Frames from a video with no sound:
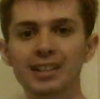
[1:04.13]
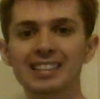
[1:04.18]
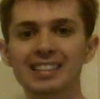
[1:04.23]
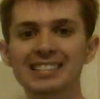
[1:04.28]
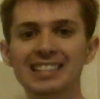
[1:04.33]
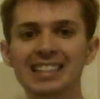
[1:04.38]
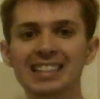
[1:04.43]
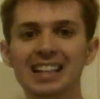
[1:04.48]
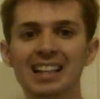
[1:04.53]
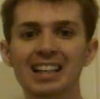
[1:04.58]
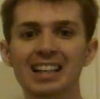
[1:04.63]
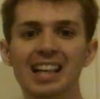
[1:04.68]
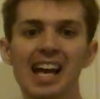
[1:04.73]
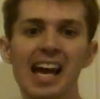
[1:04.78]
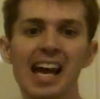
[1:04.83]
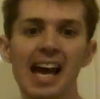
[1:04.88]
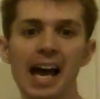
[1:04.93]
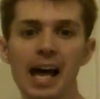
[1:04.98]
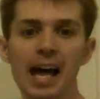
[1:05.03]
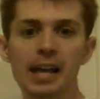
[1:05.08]
going to see the
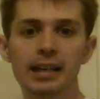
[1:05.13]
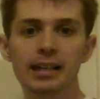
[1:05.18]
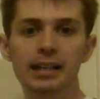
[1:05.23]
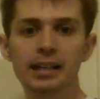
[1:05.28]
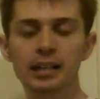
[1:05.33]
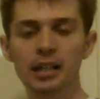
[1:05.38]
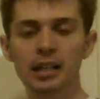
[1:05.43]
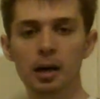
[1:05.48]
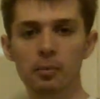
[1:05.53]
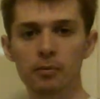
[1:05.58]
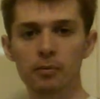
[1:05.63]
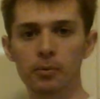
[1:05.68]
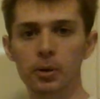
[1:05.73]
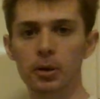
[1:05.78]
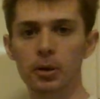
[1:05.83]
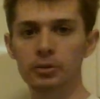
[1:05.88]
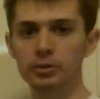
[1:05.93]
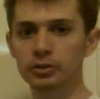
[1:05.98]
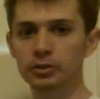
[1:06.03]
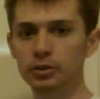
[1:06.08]
land heat up
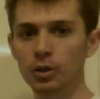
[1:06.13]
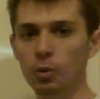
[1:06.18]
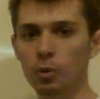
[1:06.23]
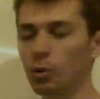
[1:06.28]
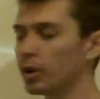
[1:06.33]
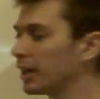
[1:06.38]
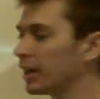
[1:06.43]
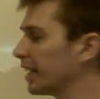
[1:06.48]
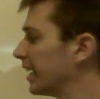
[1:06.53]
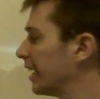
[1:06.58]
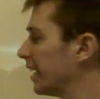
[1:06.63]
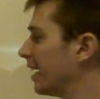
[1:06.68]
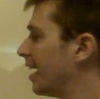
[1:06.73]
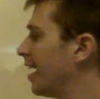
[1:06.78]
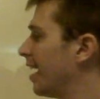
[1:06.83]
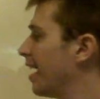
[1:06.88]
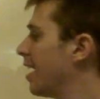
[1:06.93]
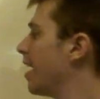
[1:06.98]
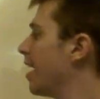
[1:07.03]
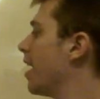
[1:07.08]
first. And so we're going to get a
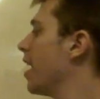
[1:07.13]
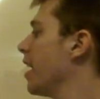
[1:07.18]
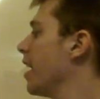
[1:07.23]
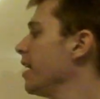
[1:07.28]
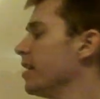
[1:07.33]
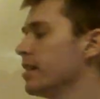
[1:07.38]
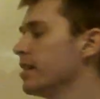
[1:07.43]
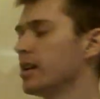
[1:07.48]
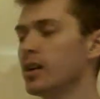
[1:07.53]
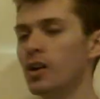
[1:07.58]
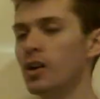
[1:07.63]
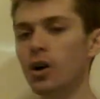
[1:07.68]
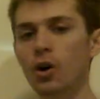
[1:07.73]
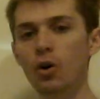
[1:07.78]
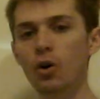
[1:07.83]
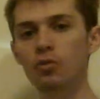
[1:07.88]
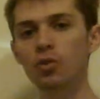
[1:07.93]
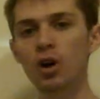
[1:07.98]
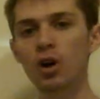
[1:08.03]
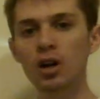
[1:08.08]
high
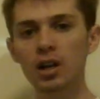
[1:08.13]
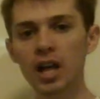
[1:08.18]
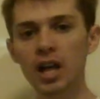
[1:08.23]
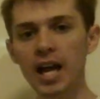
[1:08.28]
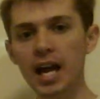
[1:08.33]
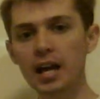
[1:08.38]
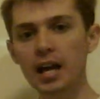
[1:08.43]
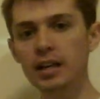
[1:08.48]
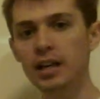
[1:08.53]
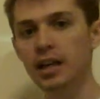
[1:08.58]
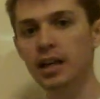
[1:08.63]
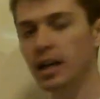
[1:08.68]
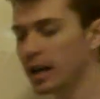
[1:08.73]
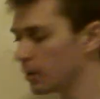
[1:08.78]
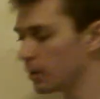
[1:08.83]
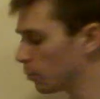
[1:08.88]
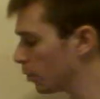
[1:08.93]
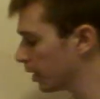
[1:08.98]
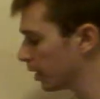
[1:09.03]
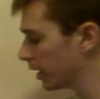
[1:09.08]
over our land,
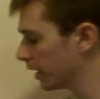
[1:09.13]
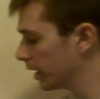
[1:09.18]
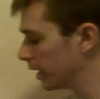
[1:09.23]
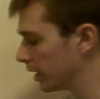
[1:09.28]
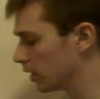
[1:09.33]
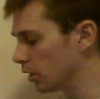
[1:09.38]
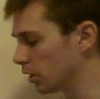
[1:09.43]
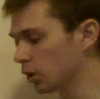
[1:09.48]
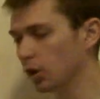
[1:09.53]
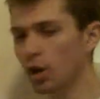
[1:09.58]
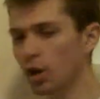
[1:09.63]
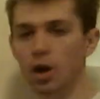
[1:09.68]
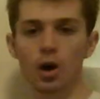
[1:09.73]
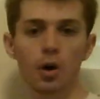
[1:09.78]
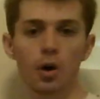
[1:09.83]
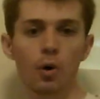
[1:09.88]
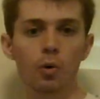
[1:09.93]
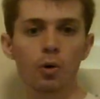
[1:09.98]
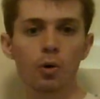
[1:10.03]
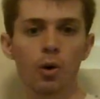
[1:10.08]
and we're going to get a
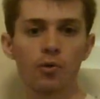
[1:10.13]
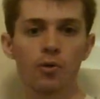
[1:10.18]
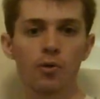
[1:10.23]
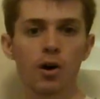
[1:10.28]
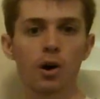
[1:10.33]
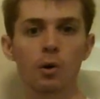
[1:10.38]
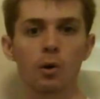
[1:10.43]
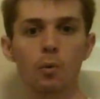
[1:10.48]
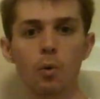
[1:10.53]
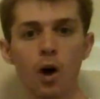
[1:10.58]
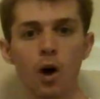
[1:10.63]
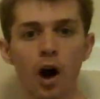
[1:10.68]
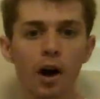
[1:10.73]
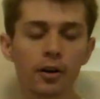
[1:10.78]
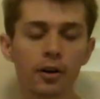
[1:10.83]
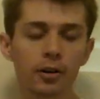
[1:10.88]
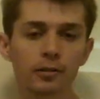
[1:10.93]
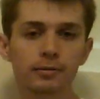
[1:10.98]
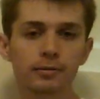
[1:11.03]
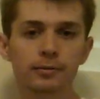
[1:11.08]
low over our
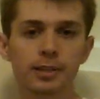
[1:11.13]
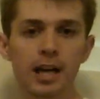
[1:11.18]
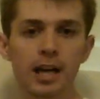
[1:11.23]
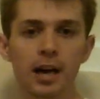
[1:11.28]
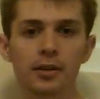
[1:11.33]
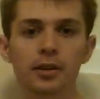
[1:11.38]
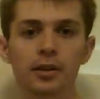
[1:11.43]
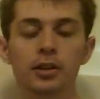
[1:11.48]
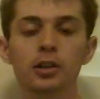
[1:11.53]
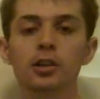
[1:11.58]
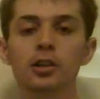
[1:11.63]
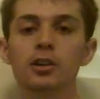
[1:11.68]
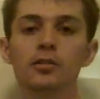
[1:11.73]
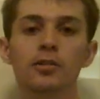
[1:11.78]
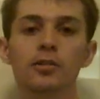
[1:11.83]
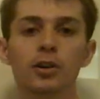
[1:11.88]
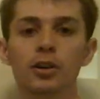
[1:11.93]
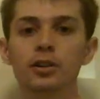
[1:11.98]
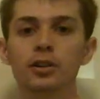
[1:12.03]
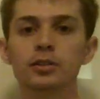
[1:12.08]
water. Now the
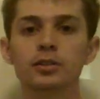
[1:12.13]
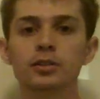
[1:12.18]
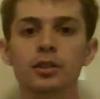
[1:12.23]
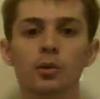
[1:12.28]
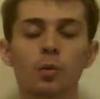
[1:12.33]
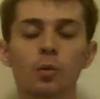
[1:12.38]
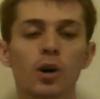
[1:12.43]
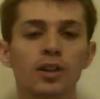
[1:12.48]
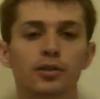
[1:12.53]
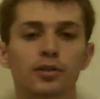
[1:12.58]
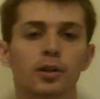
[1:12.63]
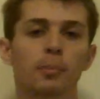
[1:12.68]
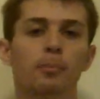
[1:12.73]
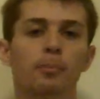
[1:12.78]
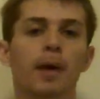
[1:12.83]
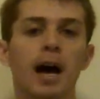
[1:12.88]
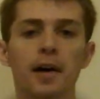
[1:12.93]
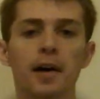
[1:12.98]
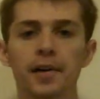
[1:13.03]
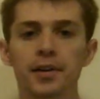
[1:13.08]
universe wants to
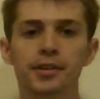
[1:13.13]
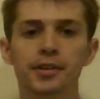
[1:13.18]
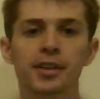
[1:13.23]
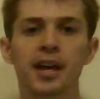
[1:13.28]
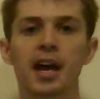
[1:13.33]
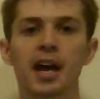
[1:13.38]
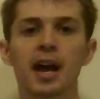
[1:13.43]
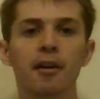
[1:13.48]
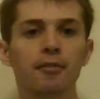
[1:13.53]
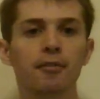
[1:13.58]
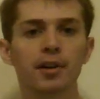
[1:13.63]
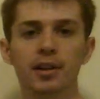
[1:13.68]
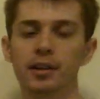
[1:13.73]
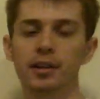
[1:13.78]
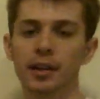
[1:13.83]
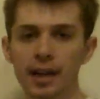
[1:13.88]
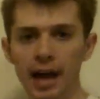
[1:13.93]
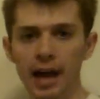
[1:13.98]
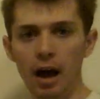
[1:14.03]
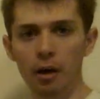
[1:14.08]
balance
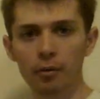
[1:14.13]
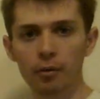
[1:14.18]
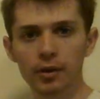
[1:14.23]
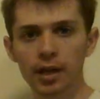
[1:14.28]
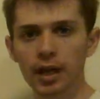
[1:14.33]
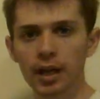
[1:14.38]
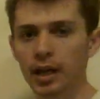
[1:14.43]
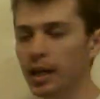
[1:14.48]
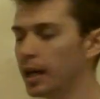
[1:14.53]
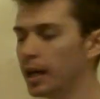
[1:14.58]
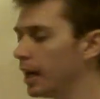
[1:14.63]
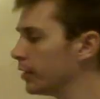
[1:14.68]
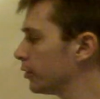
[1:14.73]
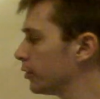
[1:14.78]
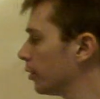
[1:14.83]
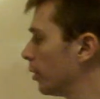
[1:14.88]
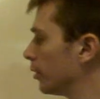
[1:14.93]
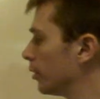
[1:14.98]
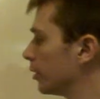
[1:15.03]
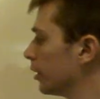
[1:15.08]
everything out. And
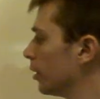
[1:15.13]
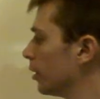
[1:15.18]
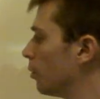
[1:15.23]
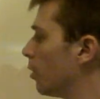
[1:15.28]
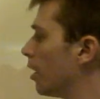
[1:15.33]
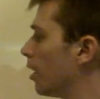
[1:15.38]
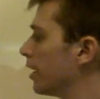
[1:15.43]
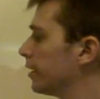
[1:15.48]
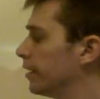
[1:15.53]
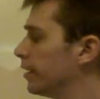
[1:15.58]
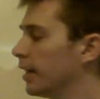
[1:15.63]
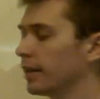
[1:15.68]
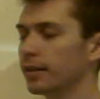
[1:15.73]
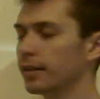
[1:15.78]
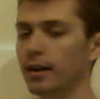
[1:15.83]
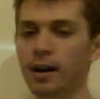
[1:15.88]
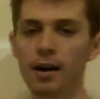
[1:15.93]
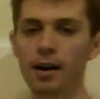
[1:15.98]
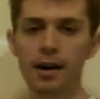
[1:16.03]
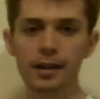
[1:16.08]
so it's going to want to take
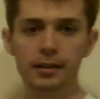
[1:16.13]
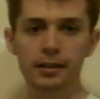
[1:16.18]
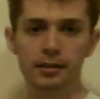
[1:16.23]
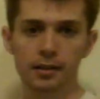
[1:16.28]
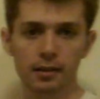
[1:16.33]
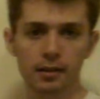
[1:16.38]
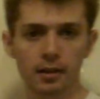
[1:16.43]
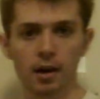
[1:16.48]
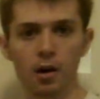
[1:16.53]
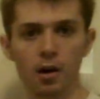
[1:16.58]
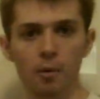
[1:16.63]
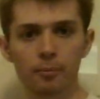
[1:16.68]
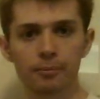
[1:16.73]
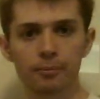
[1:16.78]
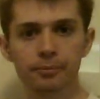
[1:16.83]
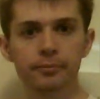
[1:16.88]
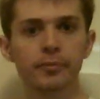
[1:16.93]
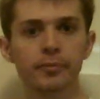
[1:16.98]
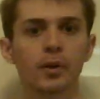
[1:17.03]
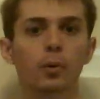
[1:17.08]
the high to the low.
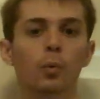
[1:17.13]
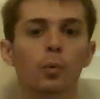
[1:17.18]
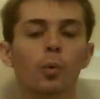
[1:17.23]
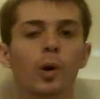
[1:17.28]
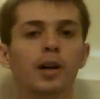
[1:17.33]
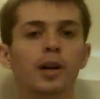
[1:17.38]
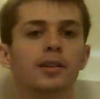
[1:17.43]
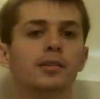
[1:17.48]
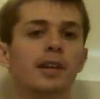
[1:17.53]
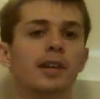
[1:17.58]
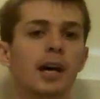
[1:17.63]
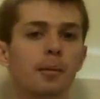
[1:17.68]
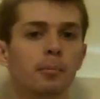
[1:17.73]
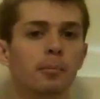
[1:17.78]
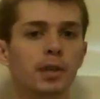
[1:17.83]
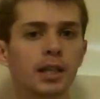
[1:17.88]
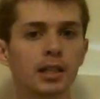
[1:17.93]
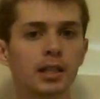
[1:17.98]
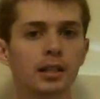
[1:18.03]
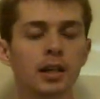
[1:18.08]
What does that
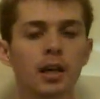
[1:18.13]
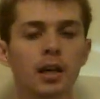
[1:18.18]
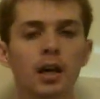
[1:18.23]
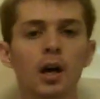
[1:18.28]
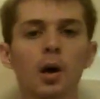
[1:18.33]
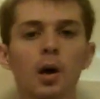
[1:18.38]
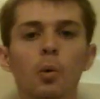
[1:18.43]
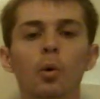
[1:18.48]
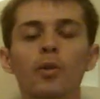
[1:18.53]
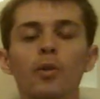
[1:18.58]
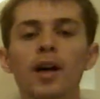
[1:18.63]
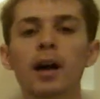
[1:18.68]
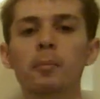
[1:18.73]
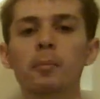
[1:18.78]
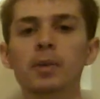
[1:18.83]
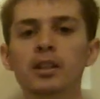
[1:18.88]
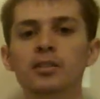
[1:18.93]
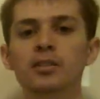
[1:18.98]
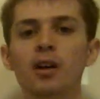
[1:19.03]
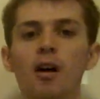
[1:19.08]
mean? Well,
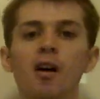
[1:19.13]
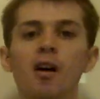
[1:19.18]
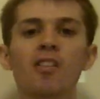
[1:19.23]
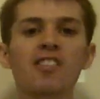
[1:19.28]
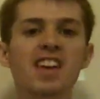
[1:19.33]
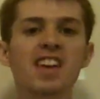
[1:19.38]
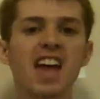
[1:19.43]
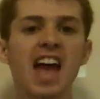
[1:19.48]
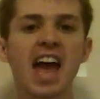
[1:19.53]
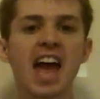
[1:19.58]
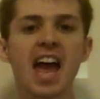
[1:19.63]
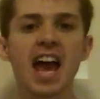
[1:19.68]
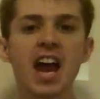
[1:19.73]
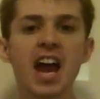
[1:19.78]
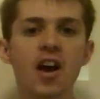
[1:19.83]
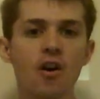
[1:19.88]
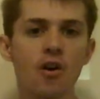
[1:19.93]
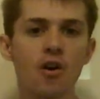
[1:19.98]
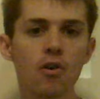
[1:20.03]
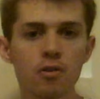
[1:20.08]
that means all the
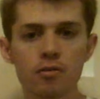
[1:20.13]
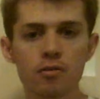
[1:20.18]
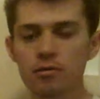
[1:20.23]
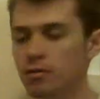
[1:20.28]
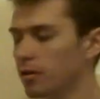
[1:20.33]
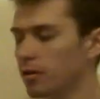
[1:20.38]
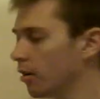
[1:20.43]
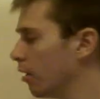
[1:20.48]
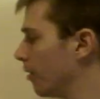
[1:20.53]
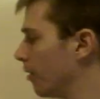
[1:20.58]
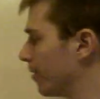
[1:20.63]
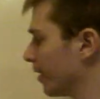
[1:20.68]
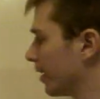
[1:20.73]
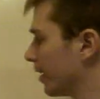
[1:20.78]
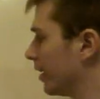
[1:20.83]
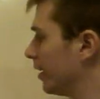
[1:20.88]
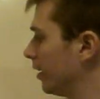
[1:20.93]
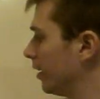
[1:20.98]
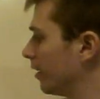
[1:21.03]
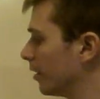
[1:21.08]
air over
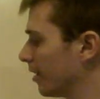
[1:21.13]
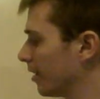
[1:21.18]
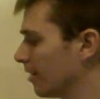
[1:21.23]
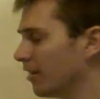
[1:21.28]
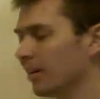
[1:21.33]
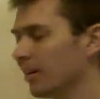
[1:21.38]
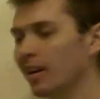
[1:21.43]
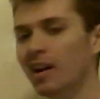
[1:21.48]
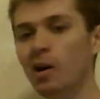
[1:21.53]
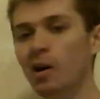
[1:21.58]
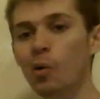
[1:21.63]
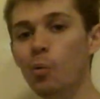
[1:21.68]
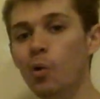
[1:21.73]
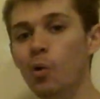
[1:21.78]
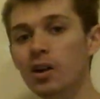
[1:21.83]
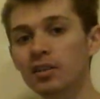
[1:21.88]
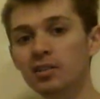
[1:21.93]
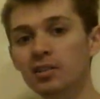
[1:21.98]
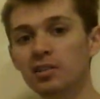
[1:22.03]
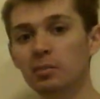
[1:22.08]
here
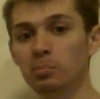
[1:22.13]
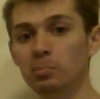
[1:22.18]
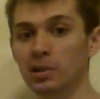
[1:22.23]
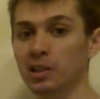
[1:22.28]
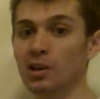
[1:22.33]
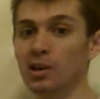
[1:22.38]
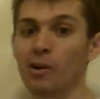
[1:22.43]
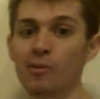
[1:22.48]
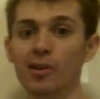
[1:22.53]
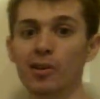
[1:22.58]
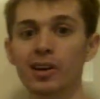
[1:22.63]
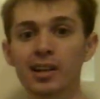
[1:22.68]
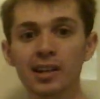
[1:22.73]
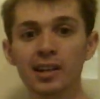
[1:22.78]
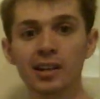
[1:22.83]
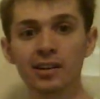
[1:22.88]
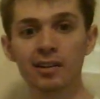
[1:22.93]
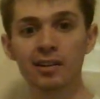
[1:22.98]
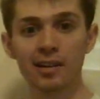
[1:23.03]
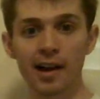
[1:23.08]
wants to be over
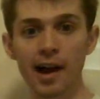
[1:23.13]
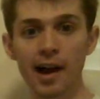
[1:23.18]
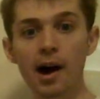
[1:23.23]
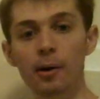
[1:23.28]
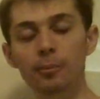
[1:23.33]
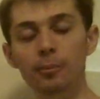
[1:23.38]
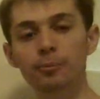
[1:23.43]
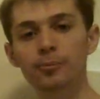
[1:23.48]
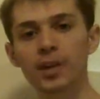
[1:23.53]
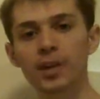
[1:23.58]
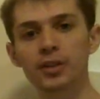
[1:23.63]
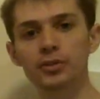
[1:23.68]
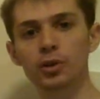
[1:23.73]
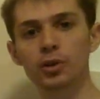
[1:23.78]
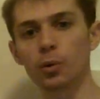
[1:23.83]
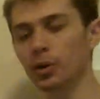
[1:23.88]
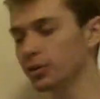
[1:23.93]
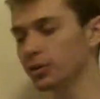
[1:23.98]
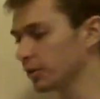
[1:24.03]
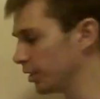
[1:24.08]
here now. And
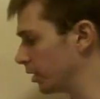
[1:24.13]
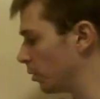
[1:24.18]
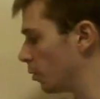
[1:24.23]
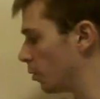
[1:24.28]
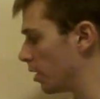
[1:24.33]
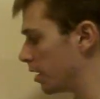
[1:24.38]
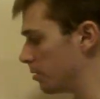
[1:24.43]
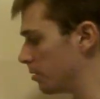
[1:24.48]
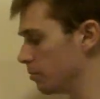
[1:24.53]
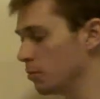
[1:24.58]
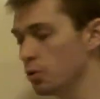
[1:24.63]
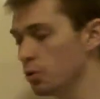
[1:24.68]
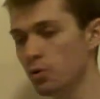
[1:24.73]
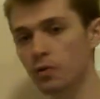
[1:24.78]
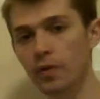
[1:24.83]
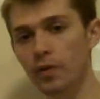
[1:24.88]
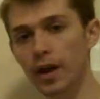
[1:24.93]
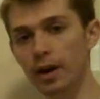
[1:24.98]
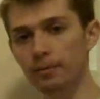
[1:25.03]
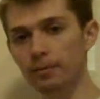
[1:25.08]
so it's going to want to
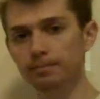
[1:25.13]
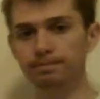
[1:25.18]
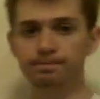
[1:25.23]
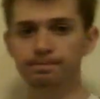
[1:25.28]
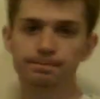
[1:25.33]
move there.